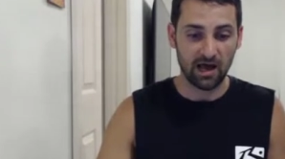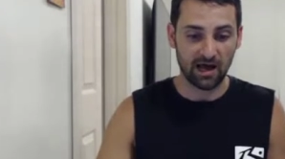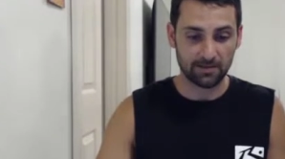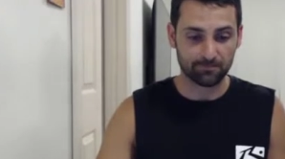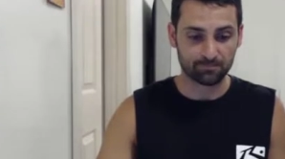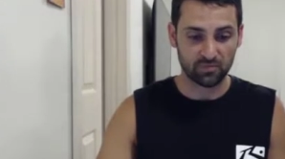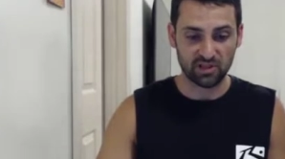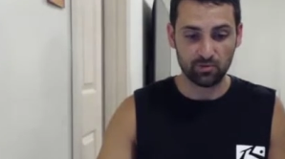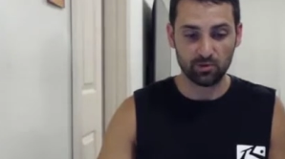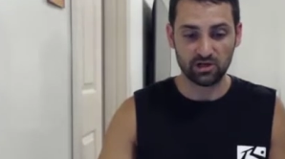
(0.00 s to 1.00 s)

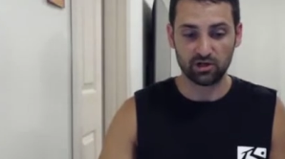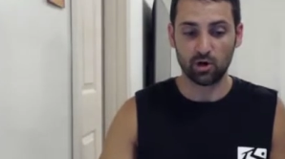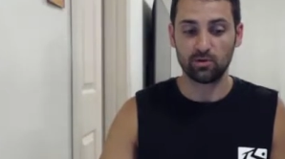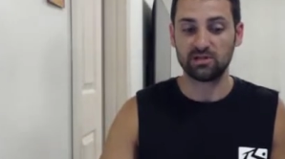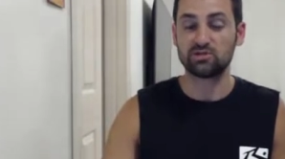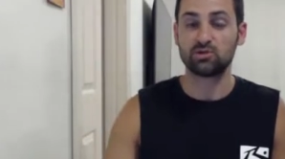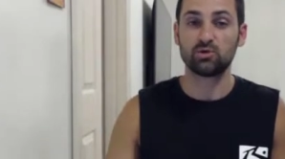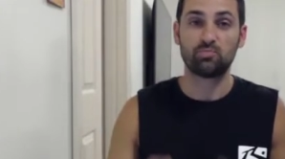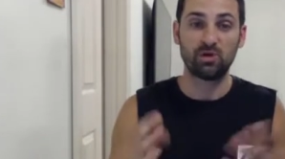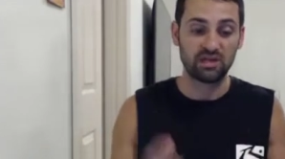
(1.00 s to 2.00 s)
Then we're going to go
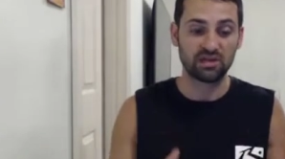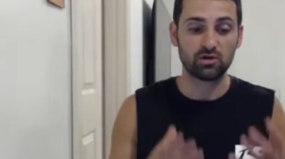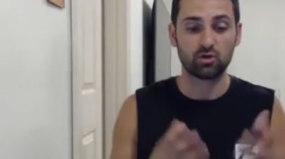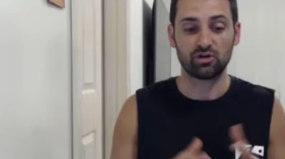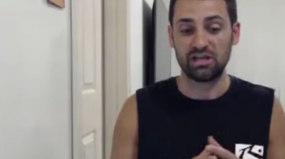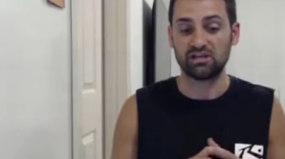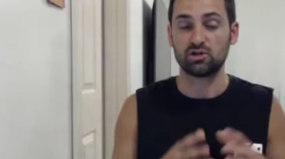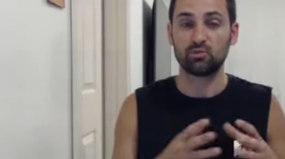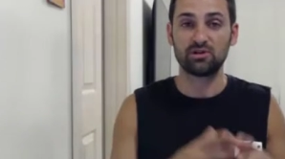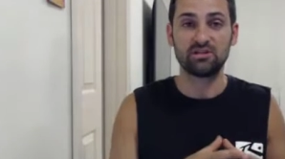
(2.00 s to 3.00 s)
into picking your niche.
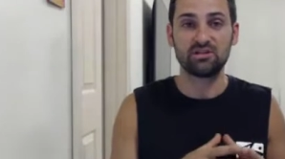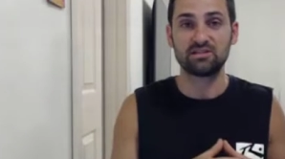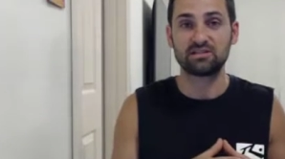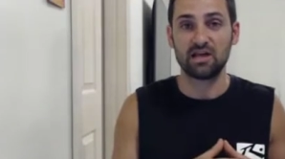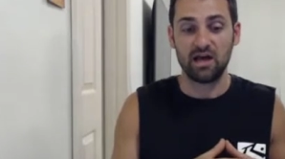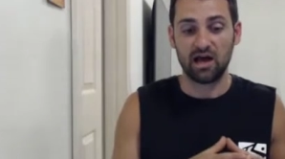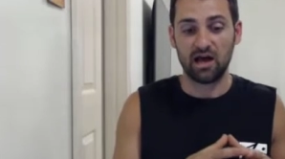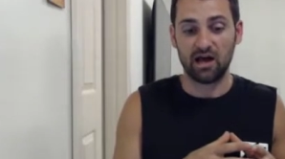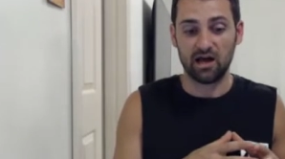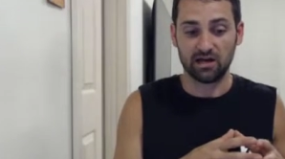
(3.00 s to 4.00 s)
So within this
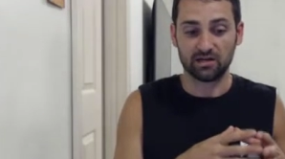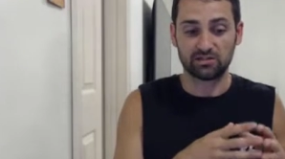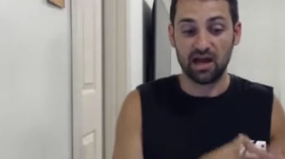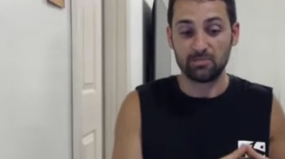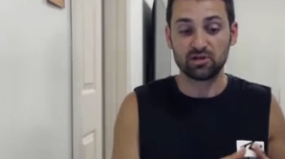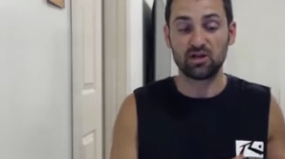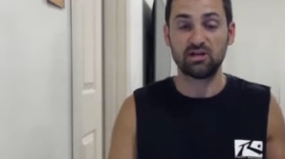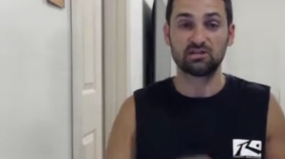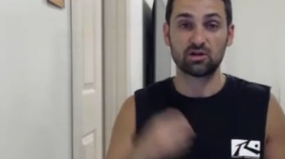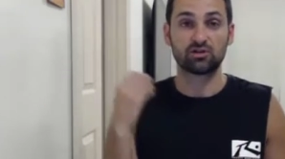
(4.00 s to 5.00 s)
chapter,
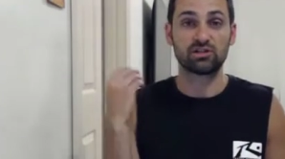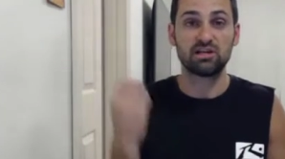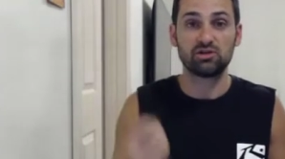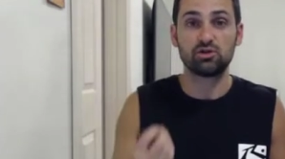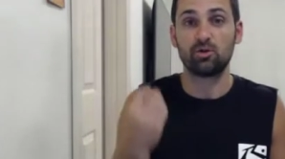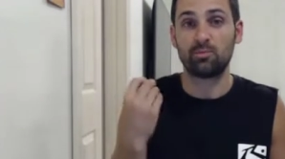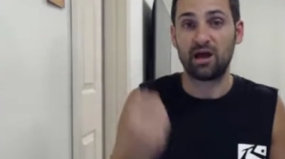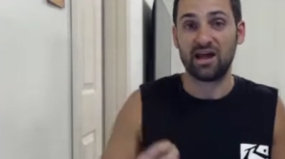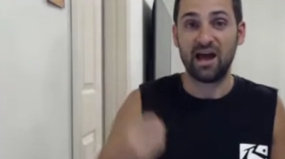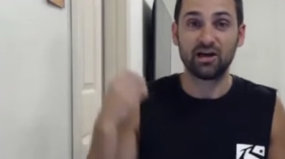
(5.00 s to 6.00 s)
he's going to teach you
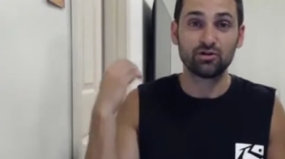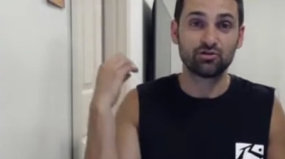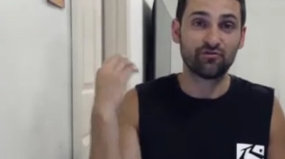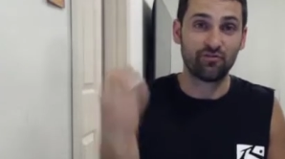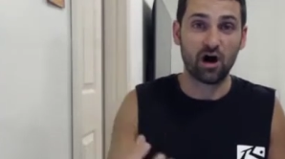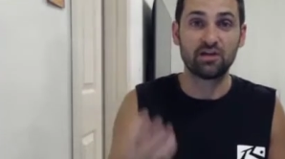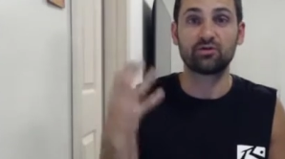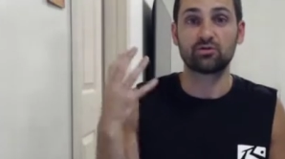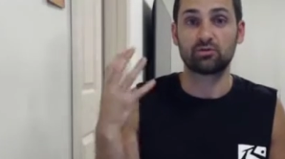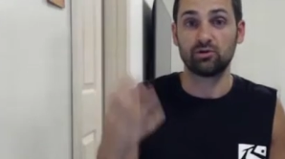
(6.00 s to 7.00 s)
about how to
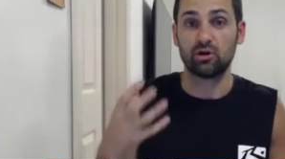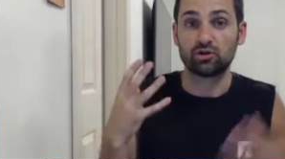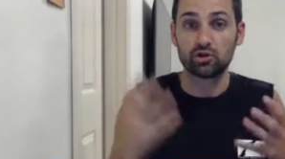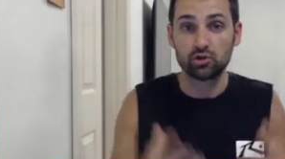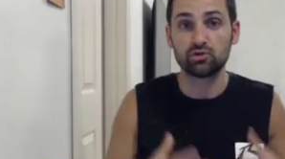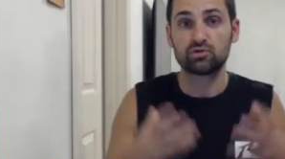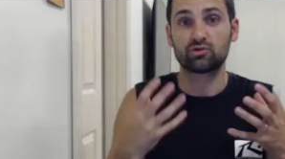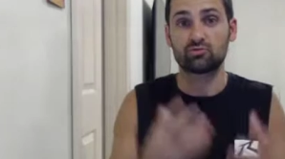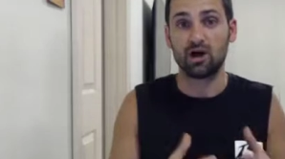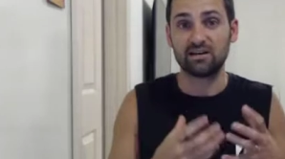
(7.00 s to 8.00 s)
find, choose
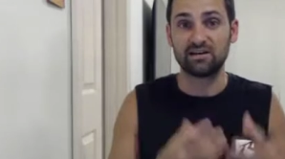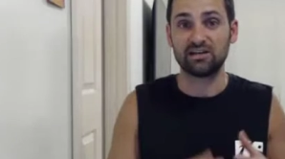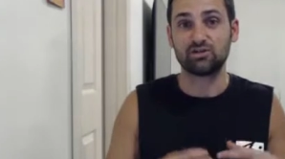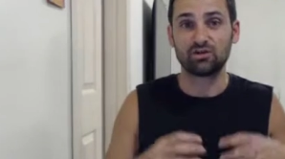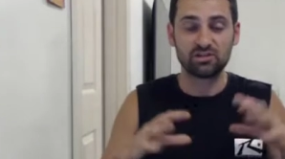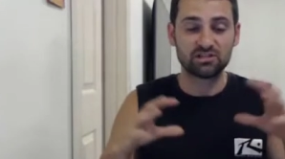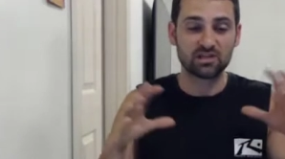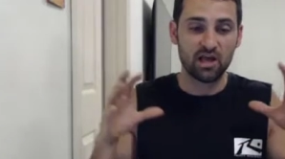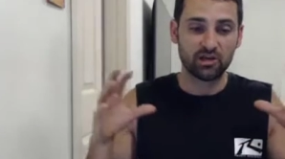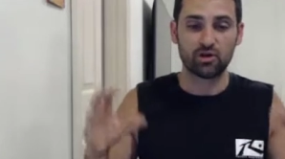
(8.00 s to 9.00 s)
the right niche, not just,
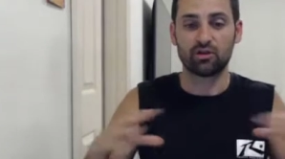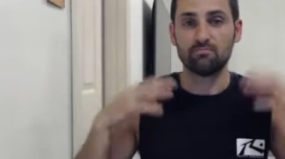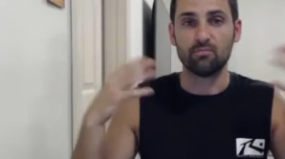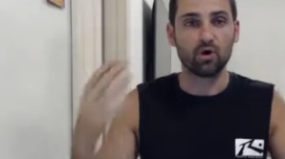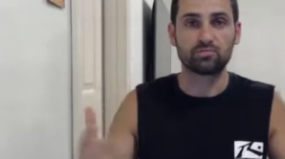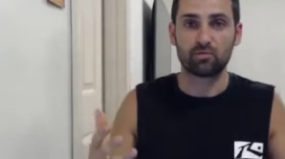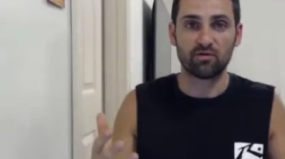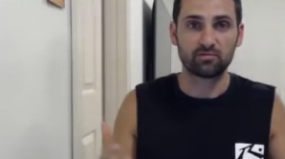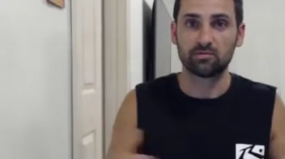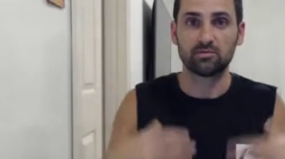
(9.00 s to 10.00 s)
the most
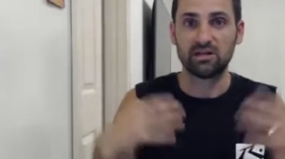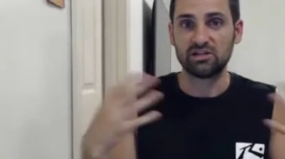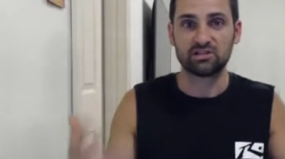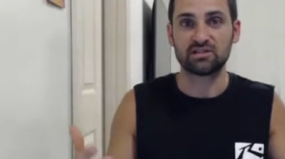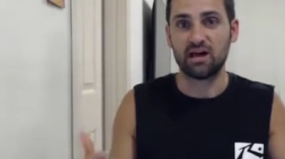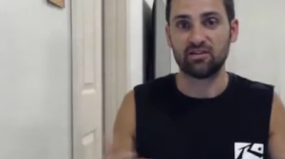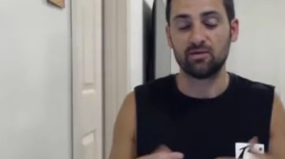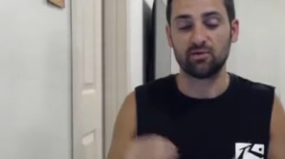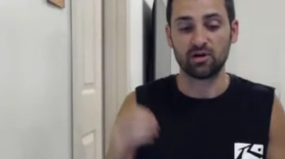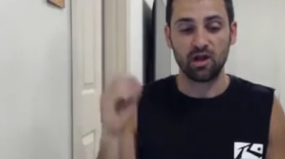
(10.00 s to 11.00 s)
profitable niches out
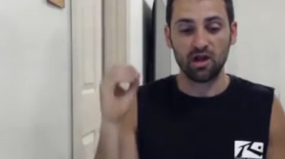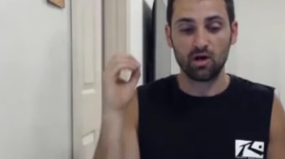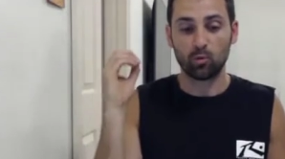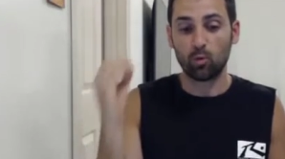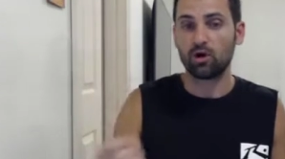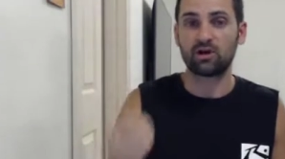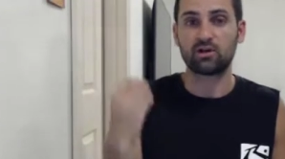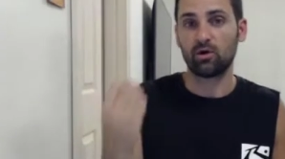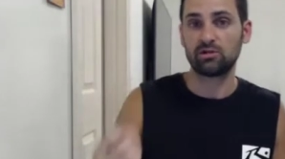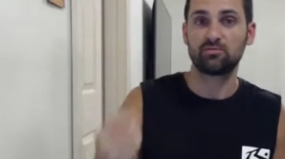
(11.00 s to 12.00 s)
there, but what are
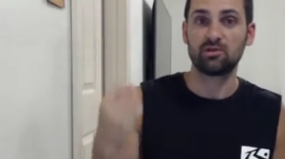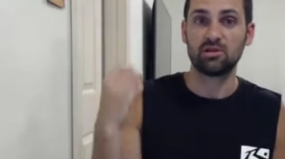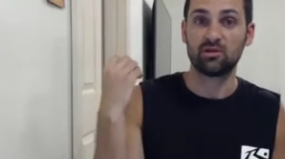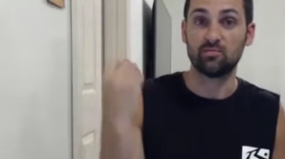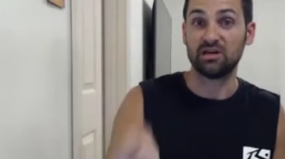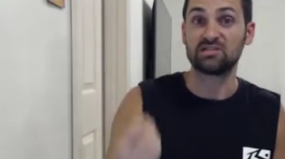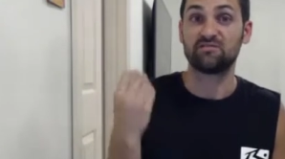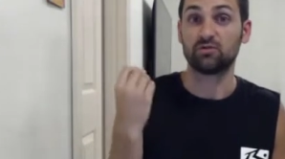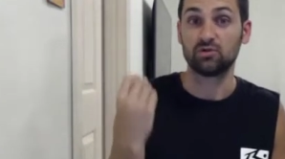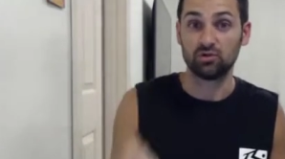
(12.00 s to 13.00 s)
going to be the best
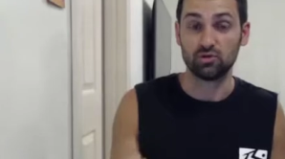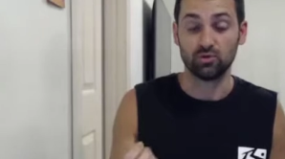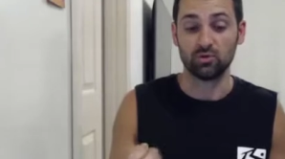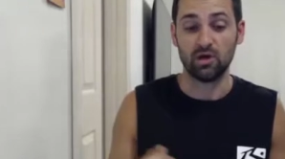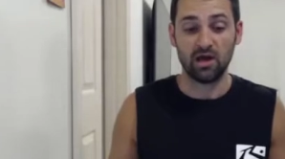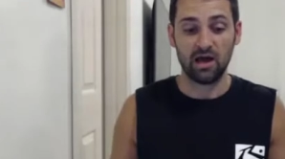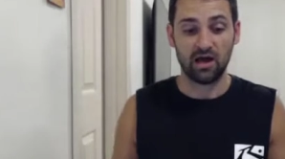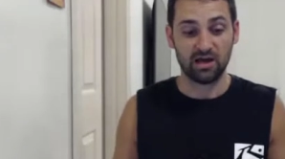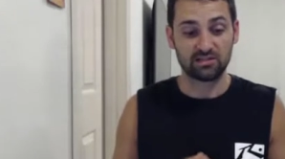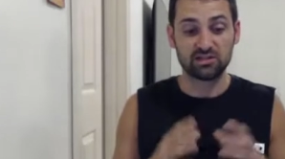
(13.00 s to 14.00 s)
for you.
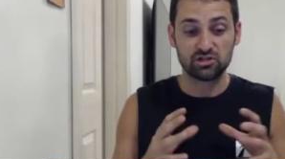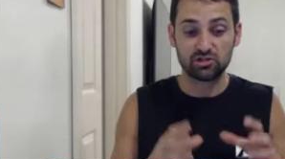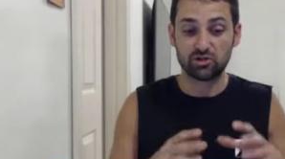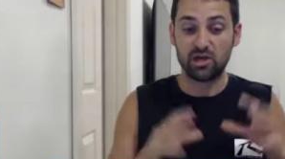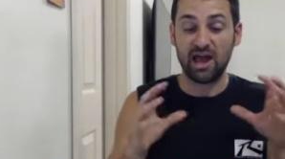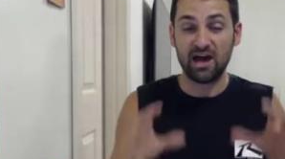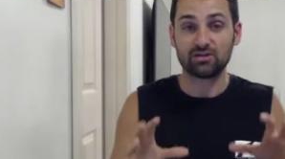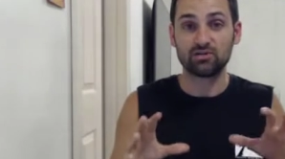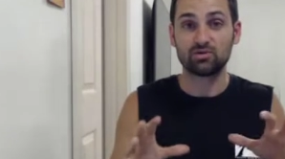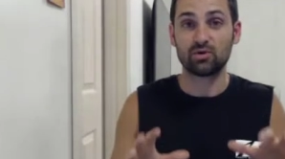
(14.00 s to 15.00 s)
Teaches you
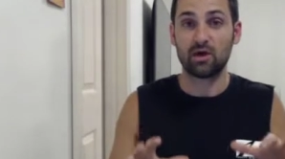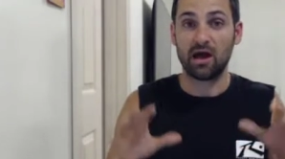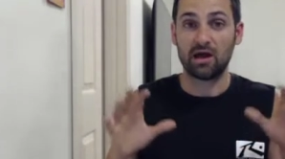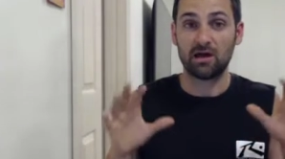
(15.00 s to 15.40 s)
how to,